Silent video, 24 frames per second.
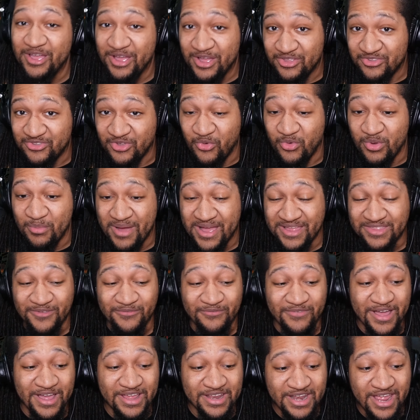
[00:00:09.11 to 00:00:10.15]
so we about to
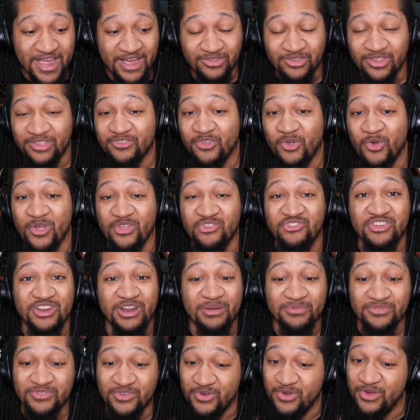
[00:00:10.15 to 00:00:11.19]
find out. Let's go ahead, shut
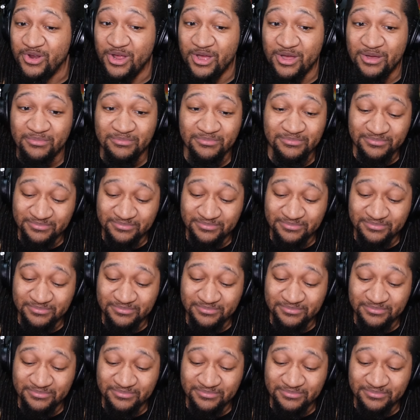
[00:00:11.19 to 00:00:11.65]
up, turn it up.